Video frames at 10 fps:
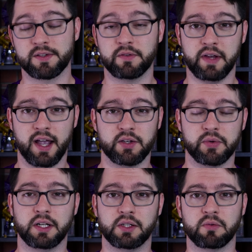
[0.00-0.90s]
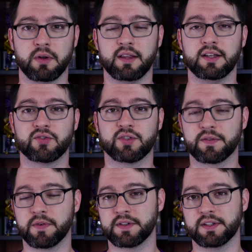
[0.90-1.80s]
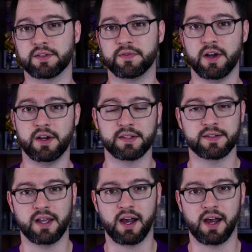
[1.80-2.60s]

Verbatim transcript: so if we had to include one of these just for sense of fairness,